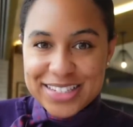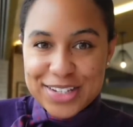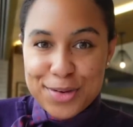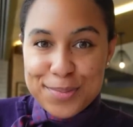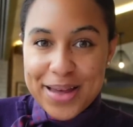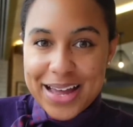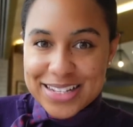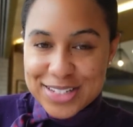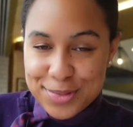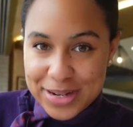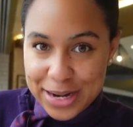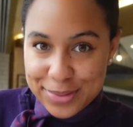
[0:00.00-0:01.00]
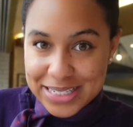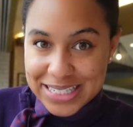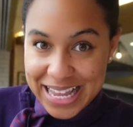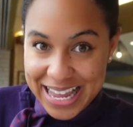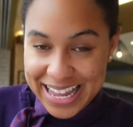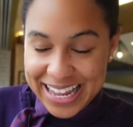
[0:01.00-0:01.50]
so back to what I was
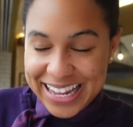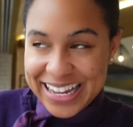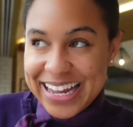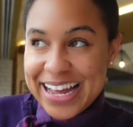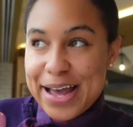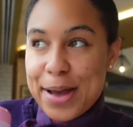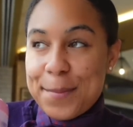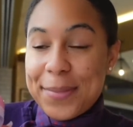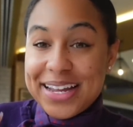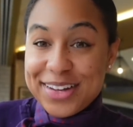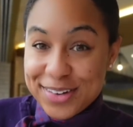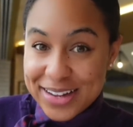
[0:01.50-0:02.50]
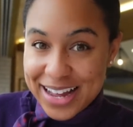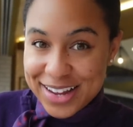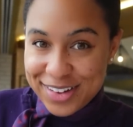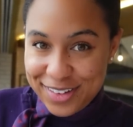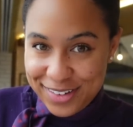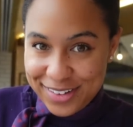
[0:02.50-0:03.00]
saying. My heel got
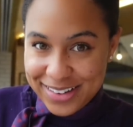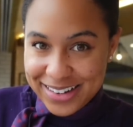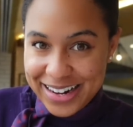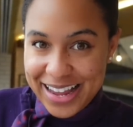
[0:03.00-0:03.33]
caught.